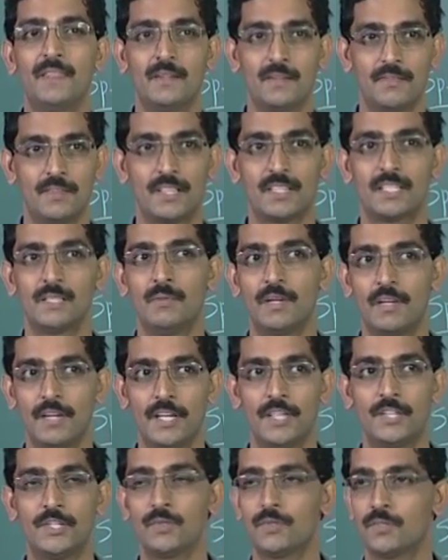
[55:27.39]
For example,
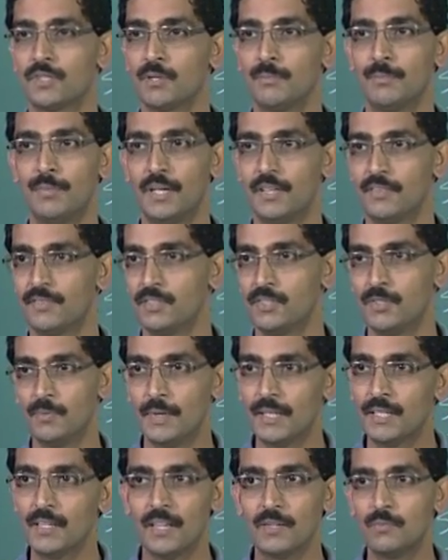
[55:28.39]
ratios comparison, you
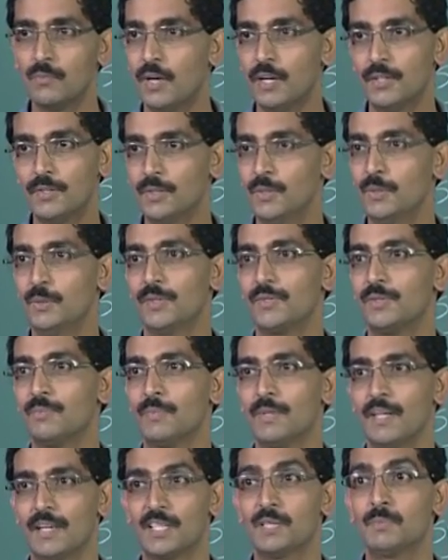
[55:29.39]
might not want to do a
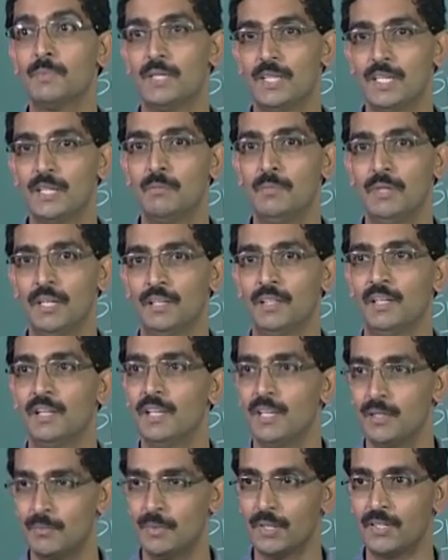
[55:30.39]
simple arithmetic mean,
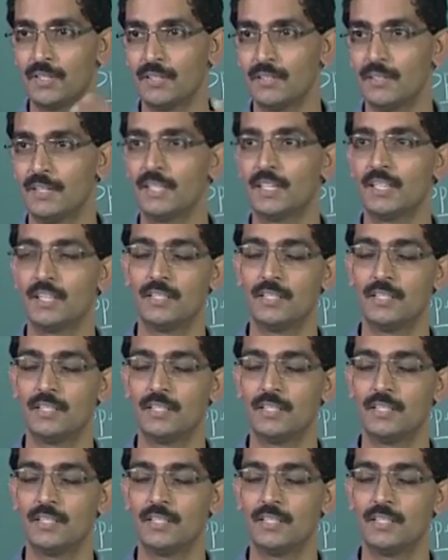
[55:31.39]
but like